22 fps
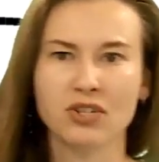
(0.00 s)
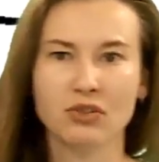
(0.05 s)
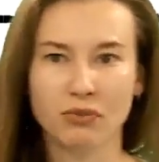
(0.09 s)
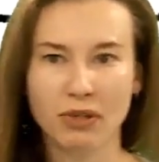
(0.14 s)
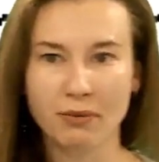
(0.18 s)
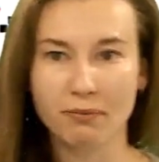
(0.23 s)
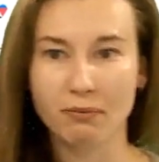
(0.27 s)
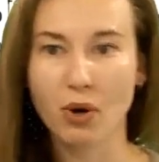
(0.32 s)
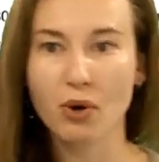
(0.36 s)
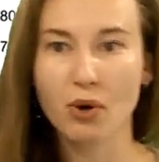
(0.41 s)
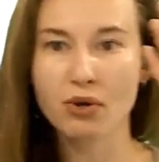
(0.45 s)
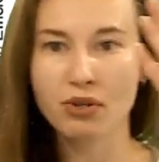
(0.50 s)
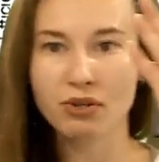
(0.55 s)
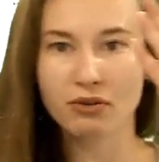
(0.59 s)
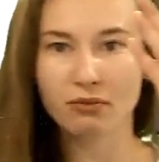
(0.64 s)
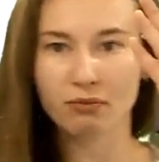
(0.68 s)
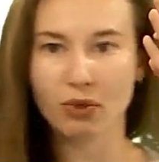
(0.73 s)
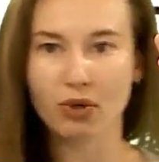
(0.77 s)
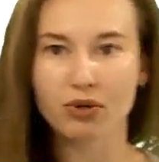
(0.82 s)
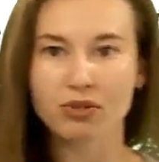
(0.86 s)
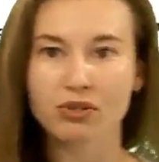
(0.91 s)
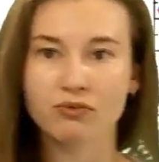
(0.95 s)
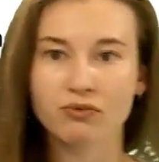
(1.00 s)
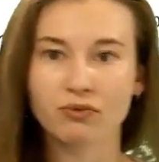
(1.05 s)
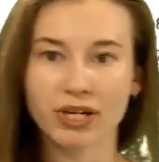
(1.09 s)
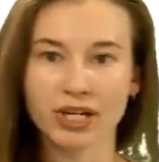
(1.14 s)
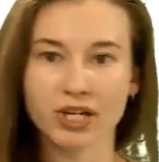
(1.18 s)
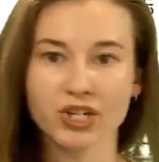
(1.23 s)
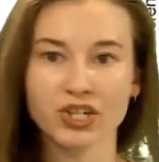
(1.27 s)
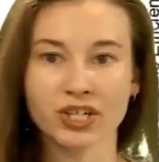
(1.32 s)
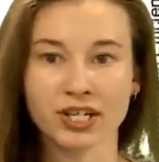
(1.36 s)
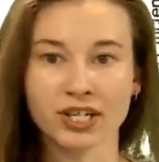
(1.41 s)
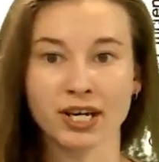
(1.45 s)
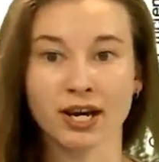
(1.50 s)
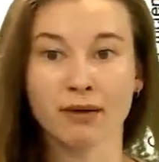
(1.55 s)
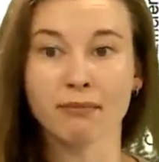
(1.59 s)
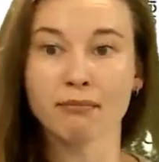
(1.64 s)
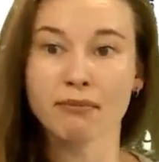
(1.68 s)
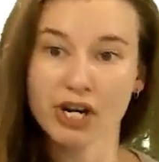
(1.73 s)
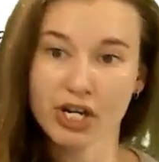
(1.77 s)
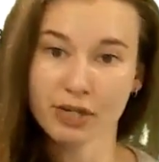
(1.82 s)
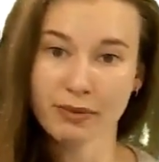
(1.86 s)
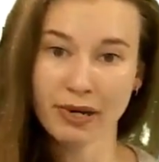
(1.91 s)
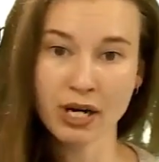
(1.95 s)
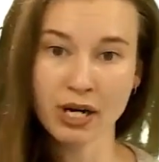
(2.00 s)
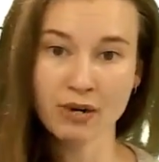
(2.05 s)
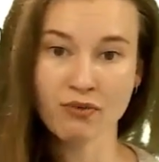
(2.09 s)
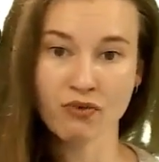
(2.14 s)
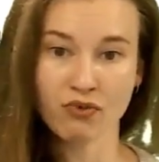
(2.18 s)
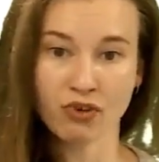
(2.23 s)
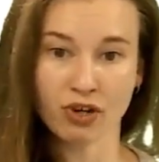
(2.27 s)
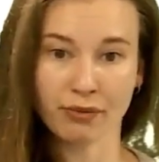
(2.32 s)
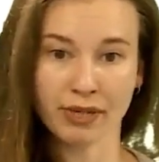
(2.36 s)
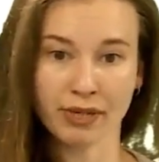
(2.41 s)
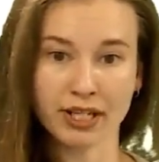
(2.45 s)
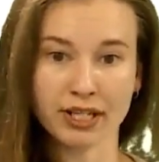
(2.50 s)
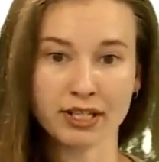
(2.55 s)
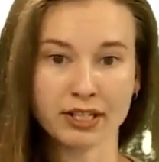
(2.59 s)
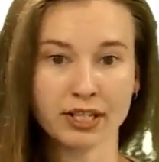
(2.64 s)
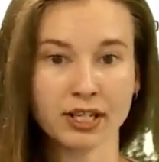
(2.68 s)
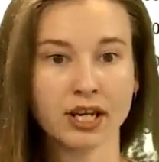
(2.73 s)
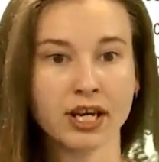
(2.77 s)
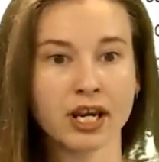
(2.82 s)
we both of which see a much better performance.